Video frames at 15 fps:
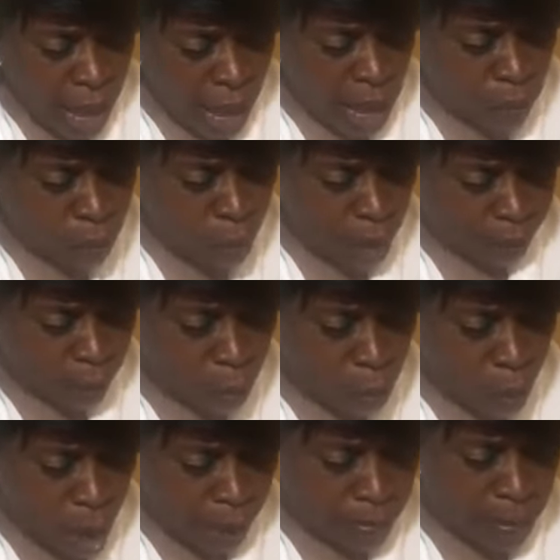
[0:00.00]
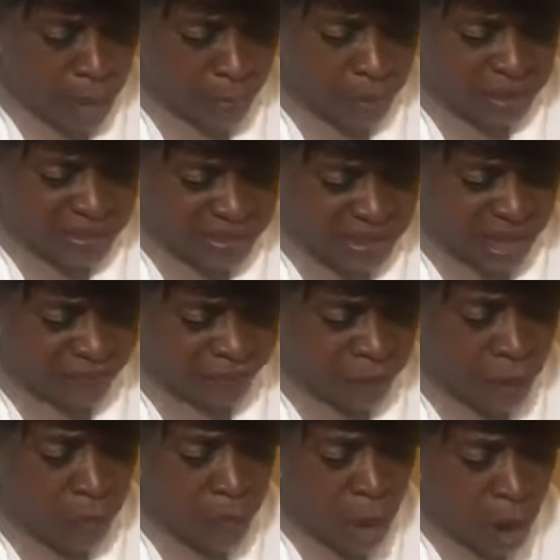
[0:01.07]
And whether one member
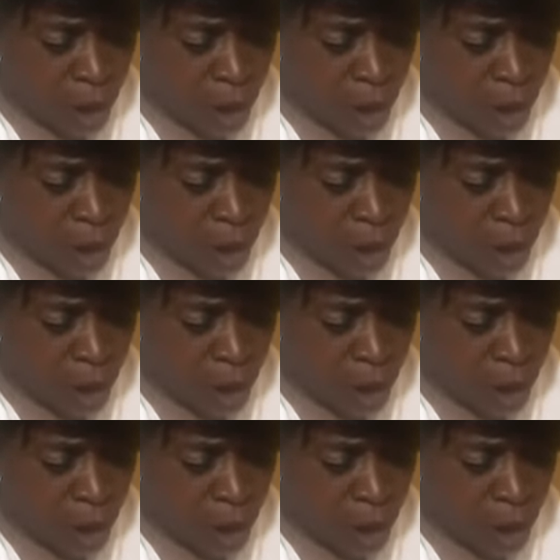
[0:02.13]
suffer,